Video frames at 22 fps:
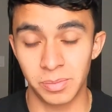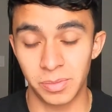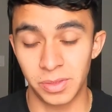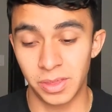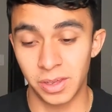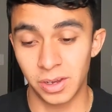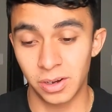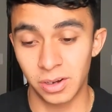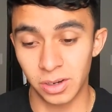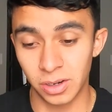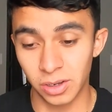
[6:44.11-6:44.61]

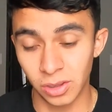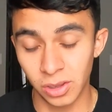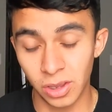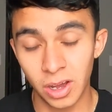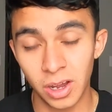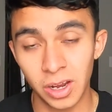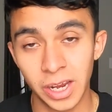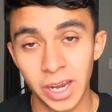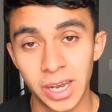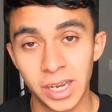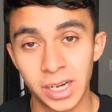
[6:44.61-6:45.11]
they're
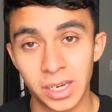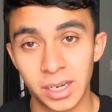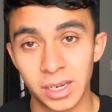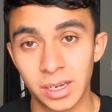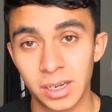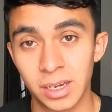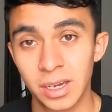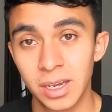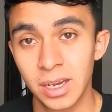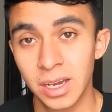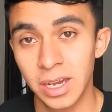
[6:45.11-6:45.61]
elongating,
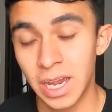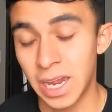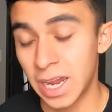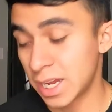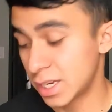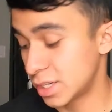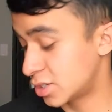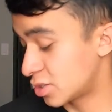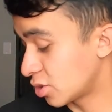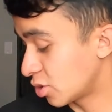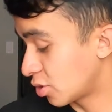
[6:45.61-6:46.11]

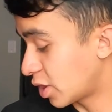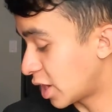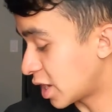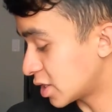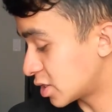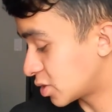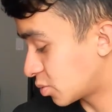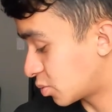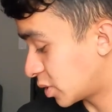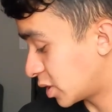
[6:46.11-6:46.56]
and so that's